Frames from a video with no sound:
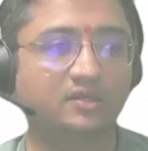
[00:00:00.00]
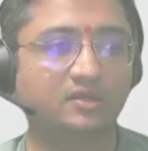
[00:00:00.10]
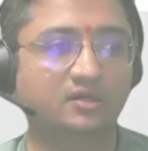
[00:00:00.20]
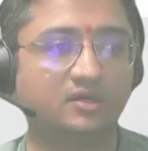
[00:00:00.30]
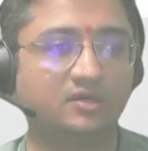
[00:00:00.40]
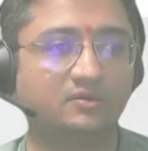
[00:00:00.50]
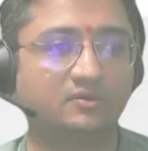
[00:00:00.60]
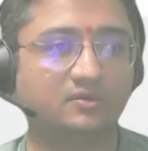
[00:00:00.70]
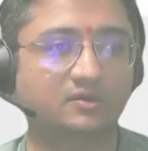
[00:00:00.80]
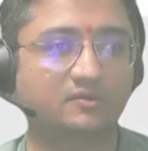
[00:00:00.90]
uh,
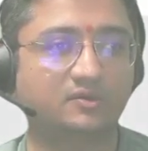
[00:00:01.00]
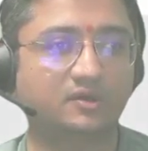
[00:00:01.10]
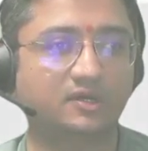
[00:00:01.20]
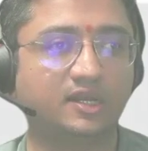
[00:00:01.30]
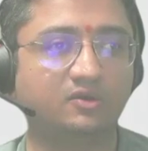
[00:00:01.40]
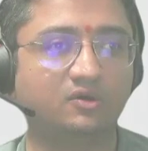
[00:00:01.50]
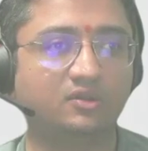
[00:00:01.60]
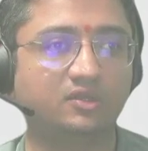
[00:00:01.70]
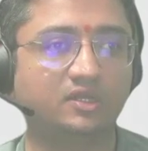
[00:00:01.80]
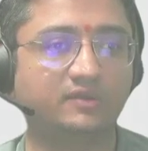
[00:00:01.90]
click
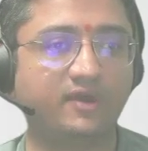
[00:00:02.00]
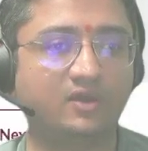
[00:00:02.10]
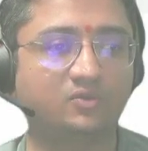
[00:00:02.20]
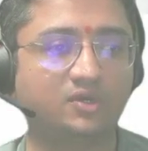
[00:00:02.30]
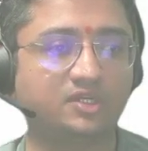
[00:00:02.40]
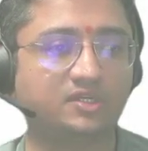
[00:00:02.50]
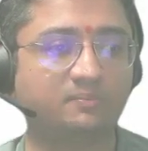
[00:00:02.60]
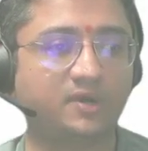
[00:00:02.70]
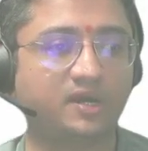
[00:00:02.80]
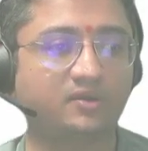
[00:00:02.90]
on the evaluation
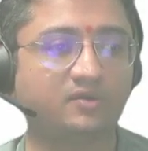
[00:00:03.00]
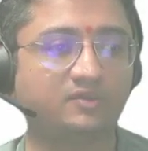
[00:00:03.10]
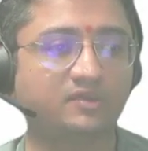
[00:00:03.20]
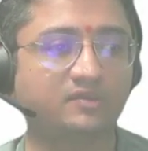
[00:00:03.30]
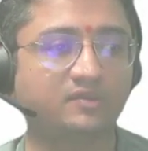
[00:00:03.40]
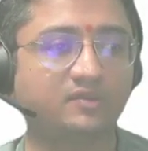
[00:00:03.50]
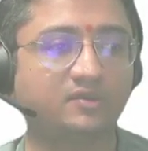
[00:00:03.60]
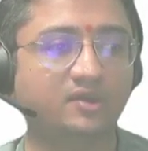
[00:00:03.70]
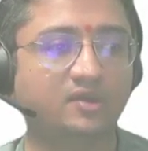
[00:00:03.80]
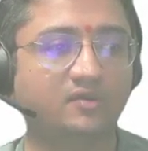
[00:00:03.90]
part of this,
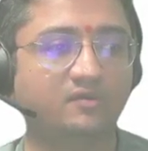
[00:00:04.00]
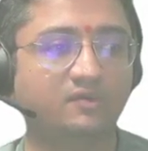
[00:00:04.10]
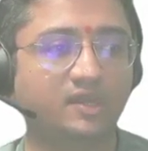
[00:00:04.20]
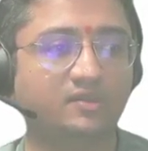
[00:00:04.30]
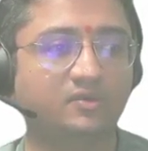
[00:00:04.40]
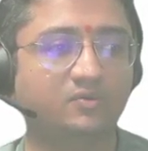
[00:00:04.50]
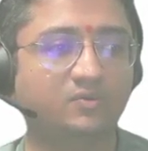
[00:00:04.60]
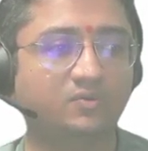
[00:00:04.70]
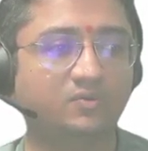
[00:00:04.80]
where you